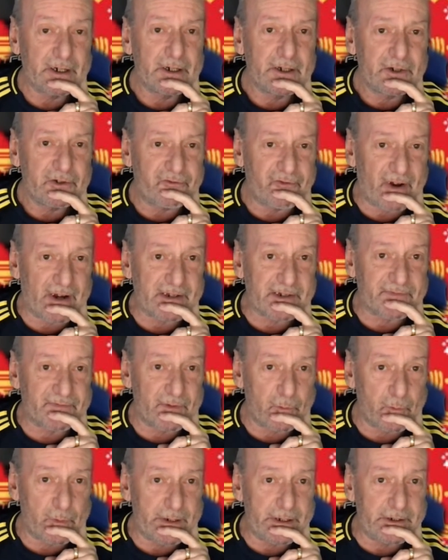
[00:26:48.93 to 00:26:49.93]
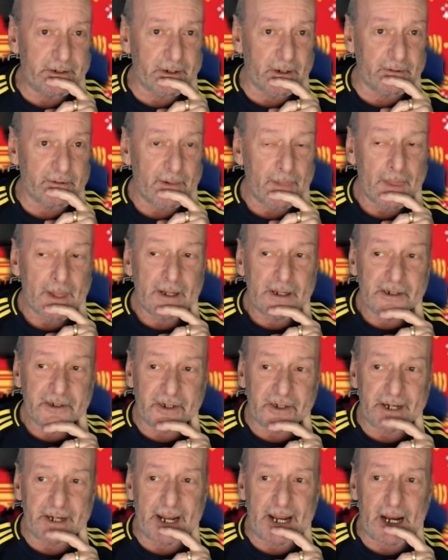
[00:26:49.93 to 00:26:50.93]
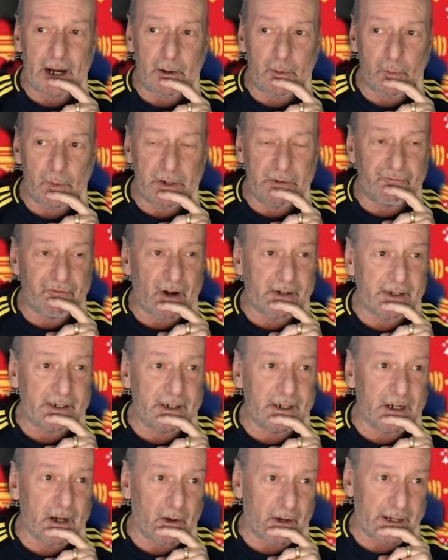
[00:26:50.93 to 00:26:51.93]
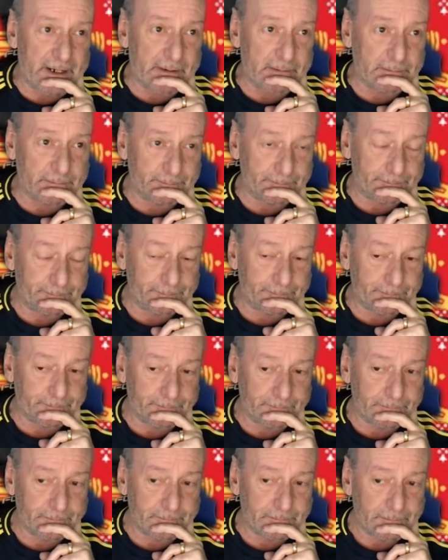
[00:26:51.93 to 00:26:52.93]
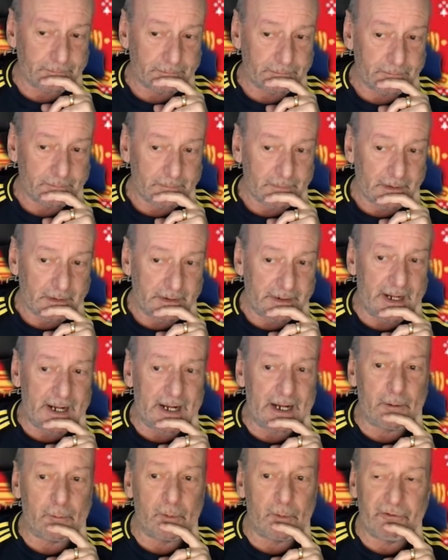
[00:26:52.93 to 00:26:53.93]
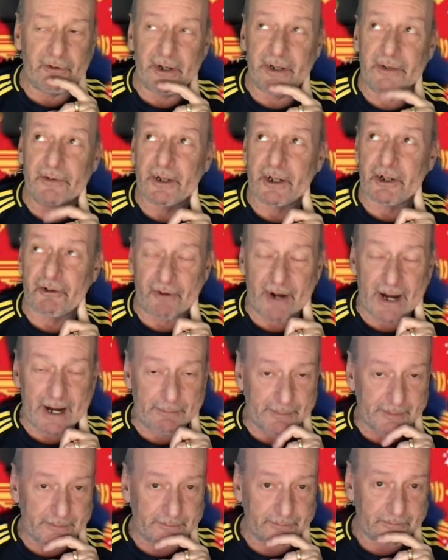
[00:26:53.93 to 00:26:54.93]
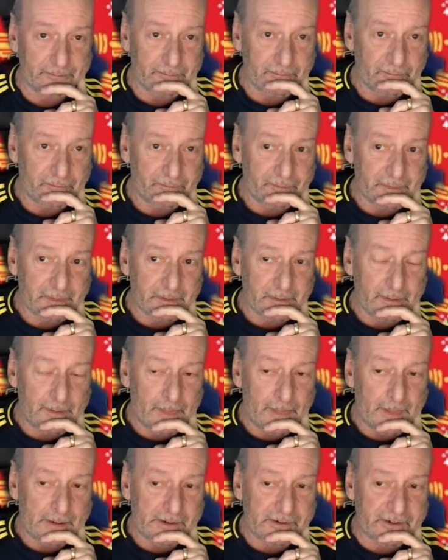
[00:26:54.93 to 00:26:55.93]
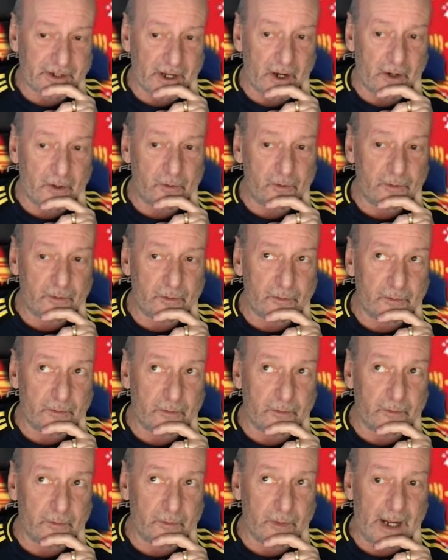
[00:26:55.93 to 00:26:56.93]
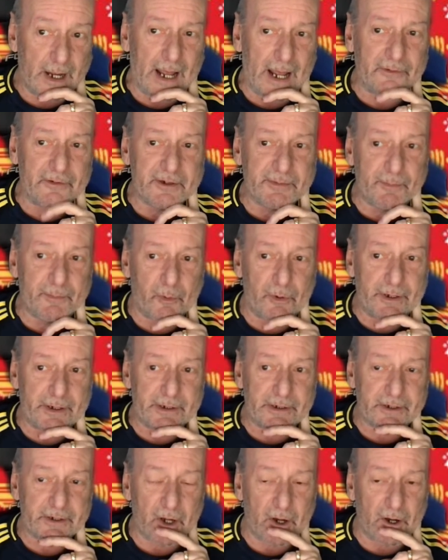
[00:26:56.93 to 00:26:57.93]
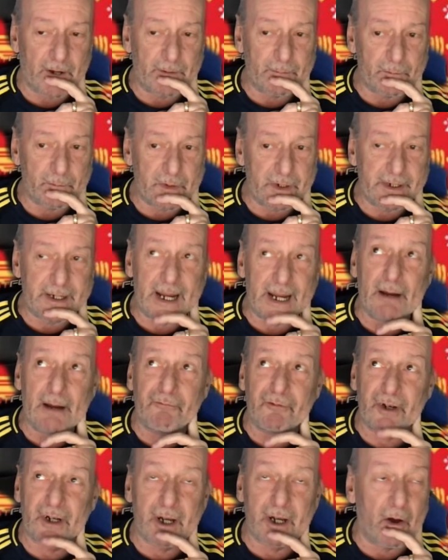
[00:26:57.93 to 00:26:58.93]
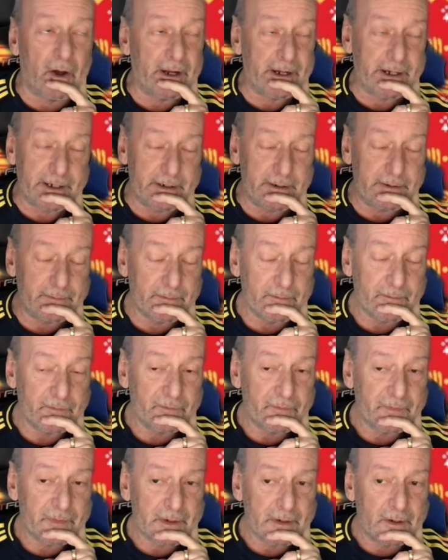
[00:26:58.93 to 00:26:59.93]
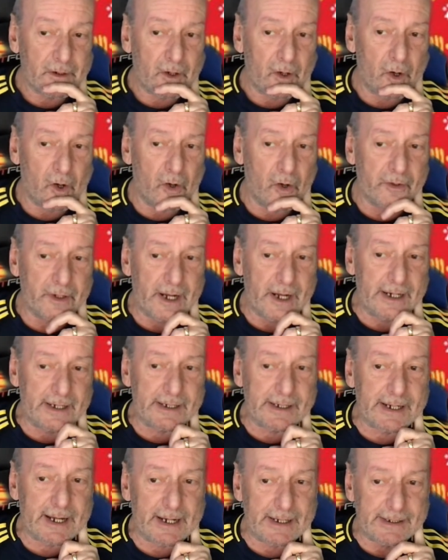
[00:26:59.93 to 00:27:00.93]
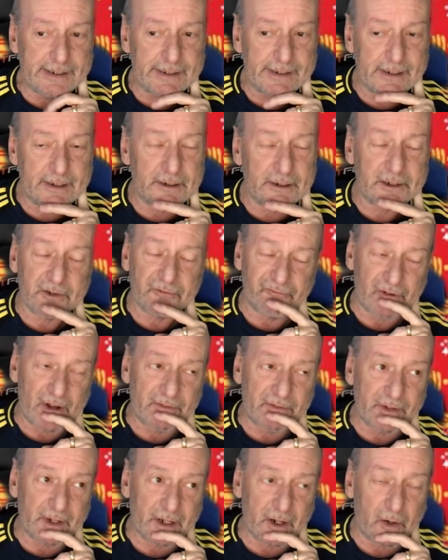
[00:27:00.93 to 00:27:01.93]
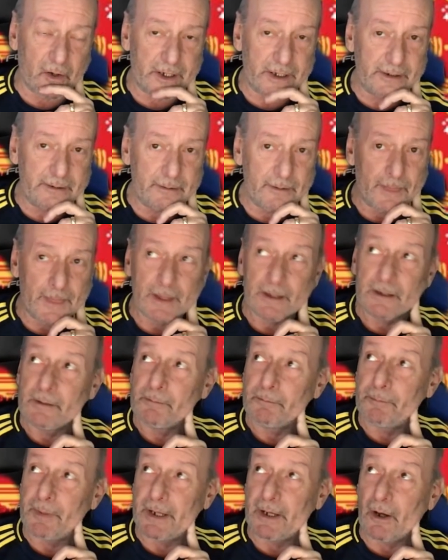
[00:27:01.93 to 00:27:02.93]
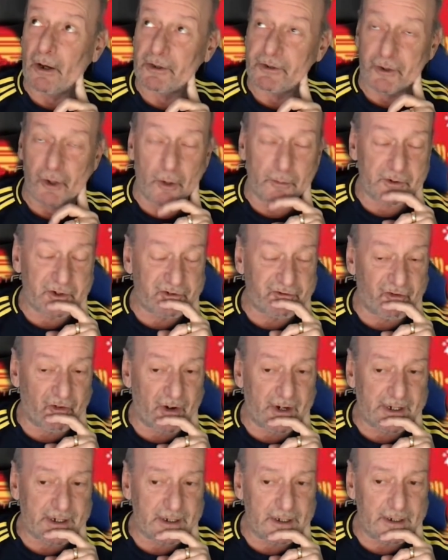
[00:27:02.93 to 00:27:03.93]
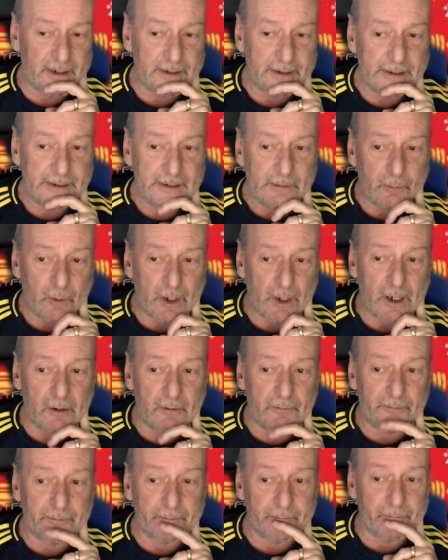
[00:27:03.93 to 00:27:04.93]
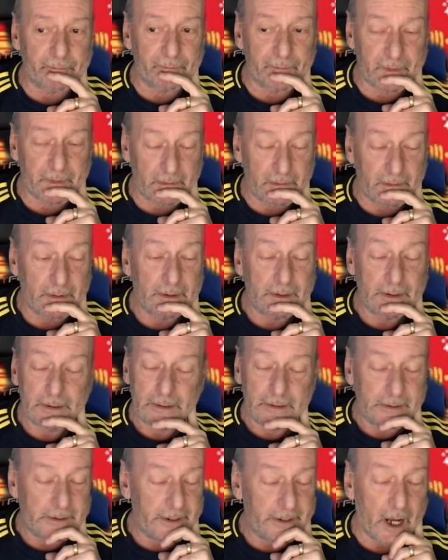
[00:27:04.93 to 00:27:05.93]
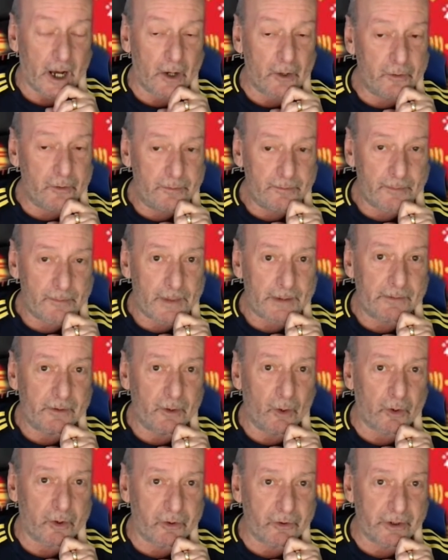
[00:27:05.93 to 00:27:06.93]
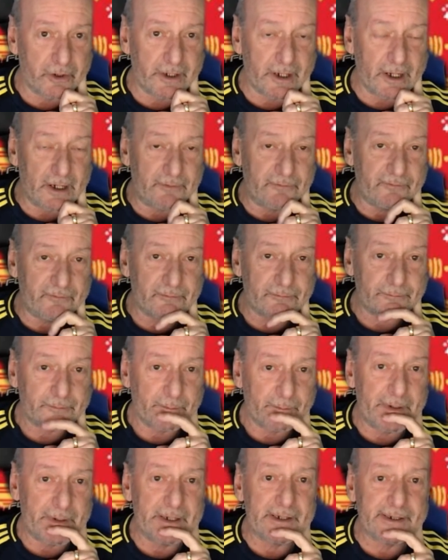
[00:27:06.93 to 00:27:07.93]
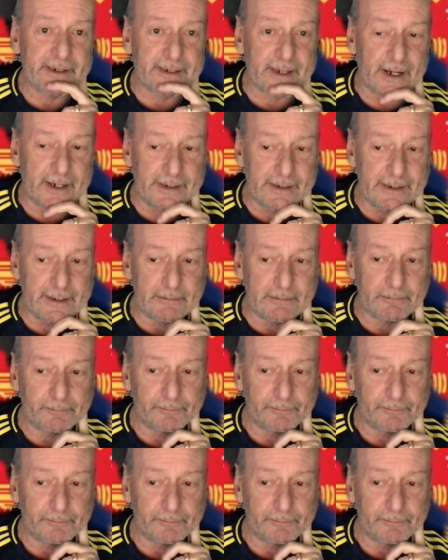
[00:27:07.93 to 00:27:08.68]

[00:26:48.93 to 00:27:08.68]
transfer window. So now we're running light, and now we're in the crap. So at this point in time, we're now relying on Nketiah run the line, be our top striker. Well, no, not good enough. Been saying it.